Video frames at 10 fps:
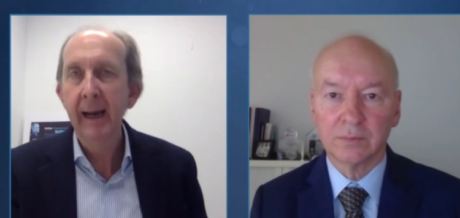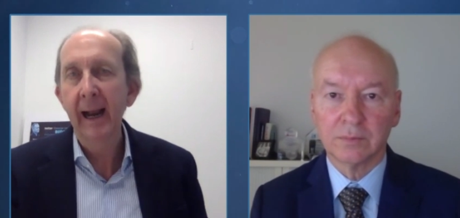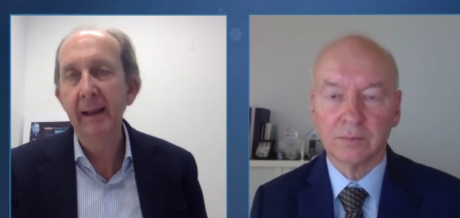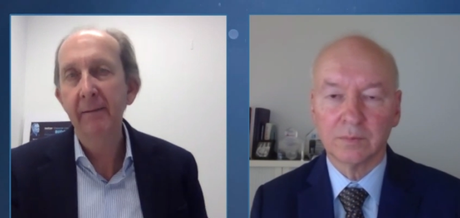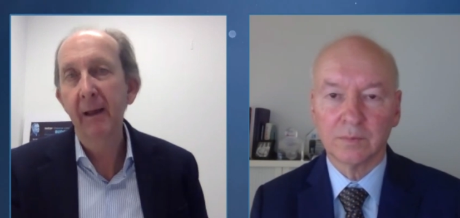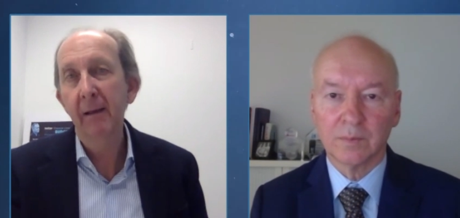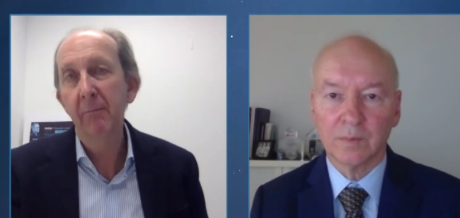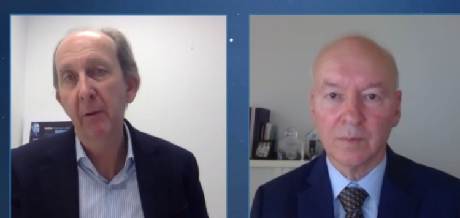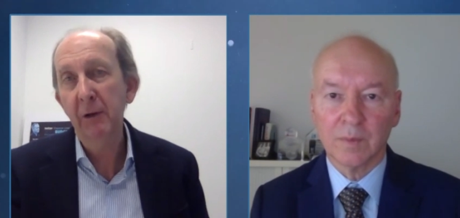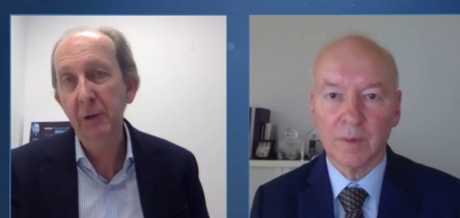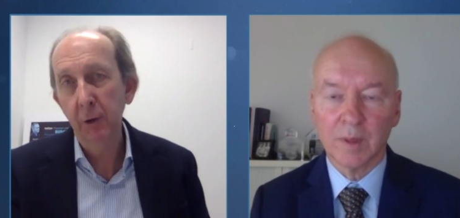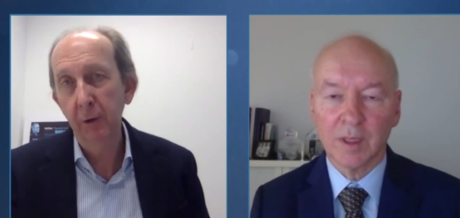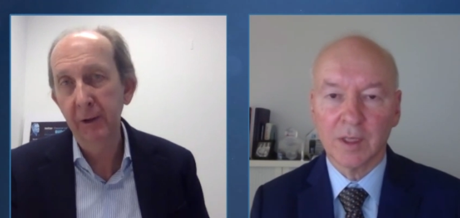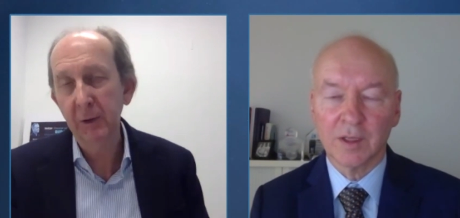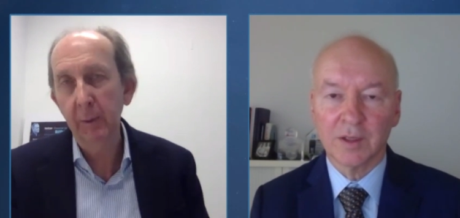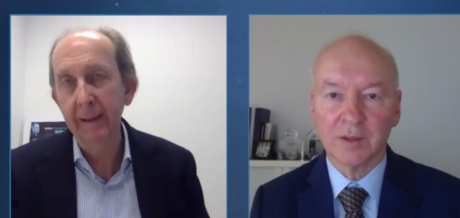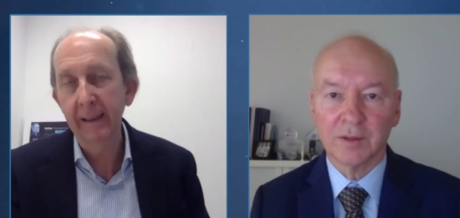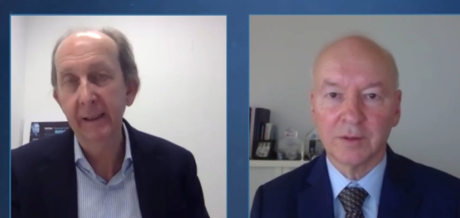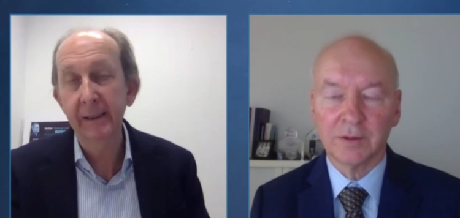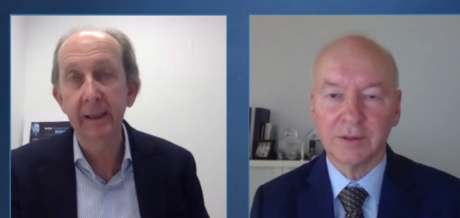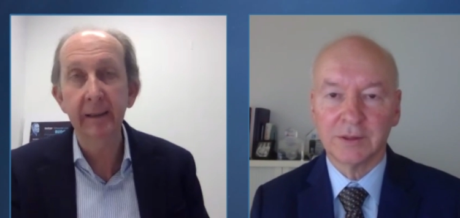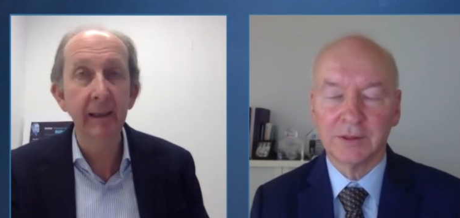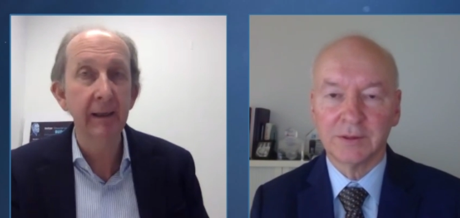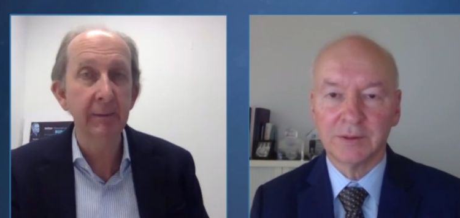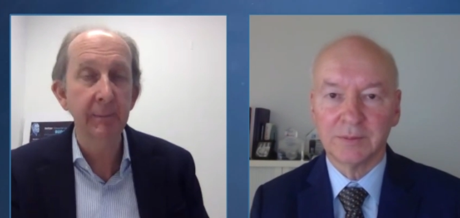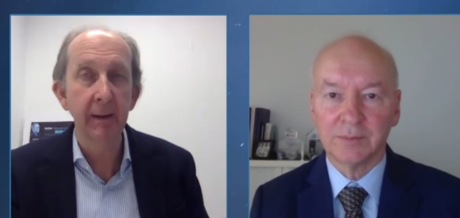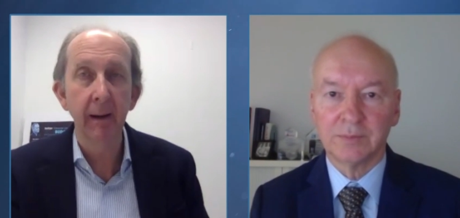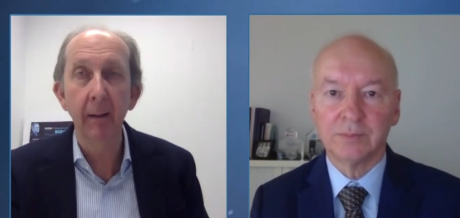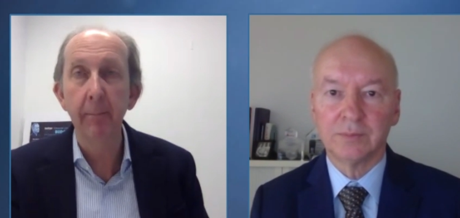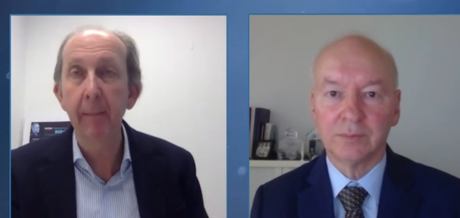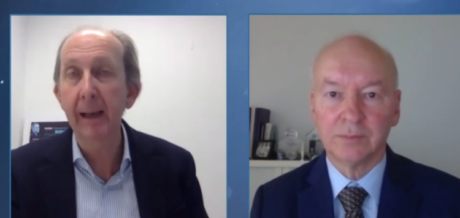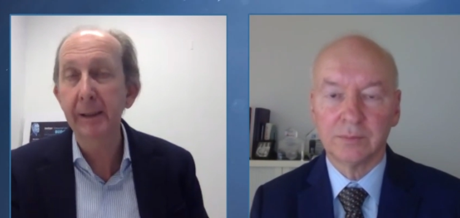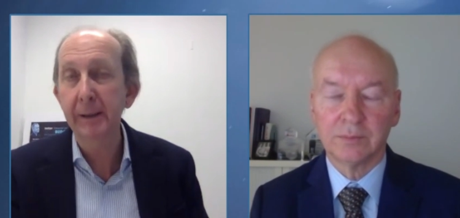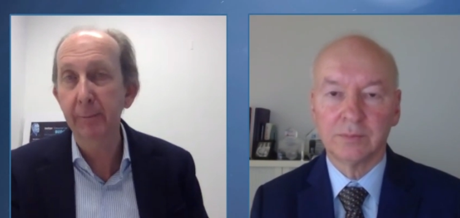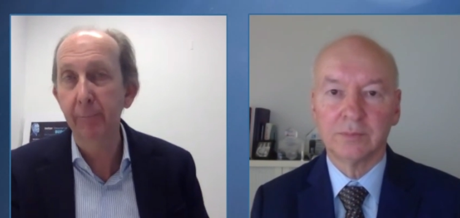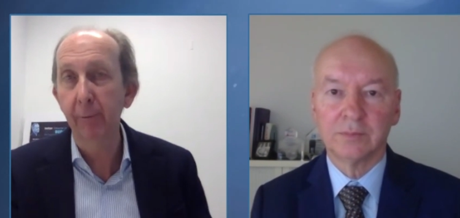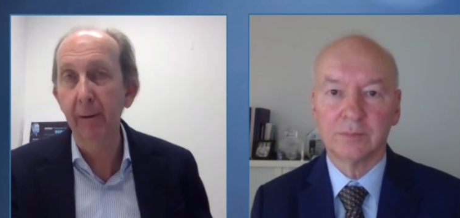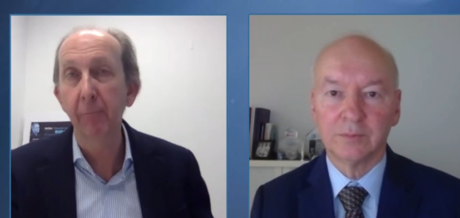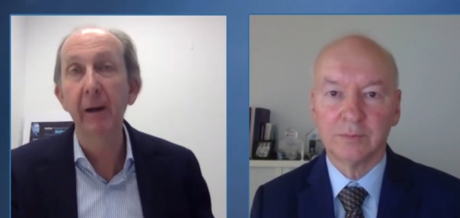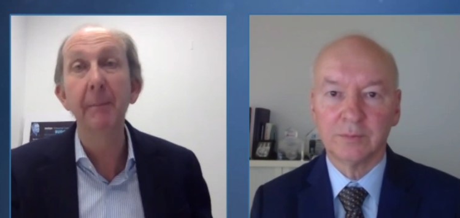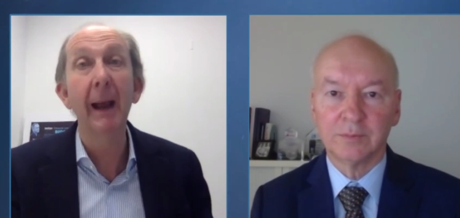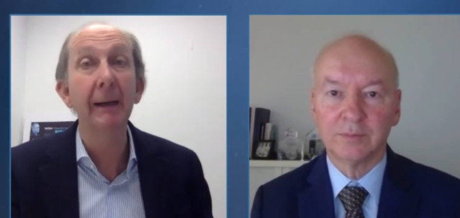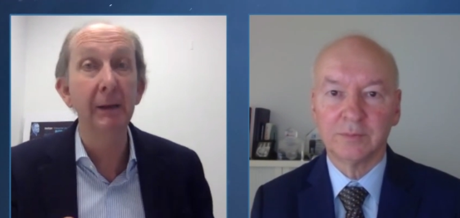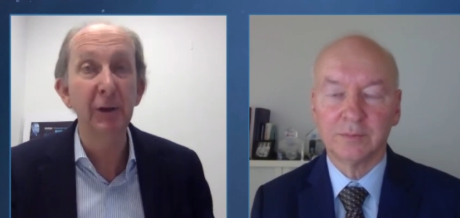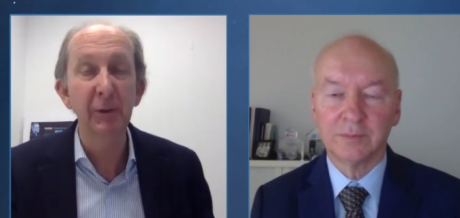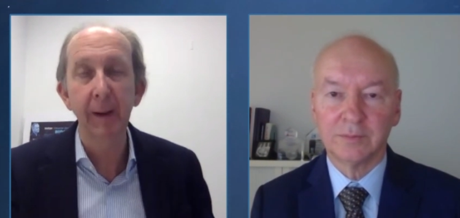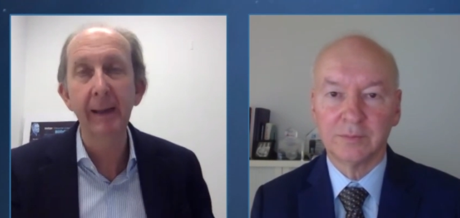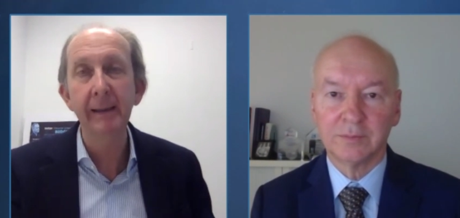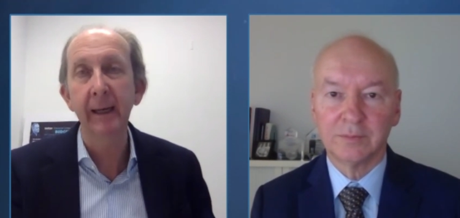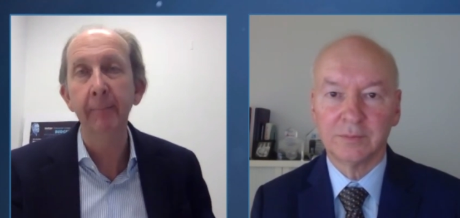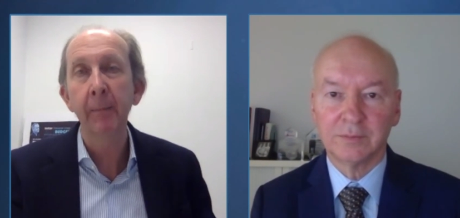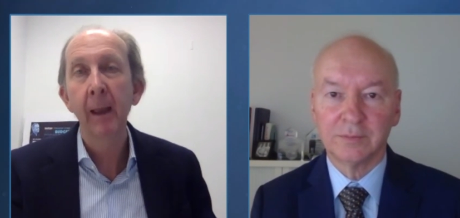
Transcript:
Speaker 1: And and we saw this week in Sydney, there's been a, a massive re rebound in spending.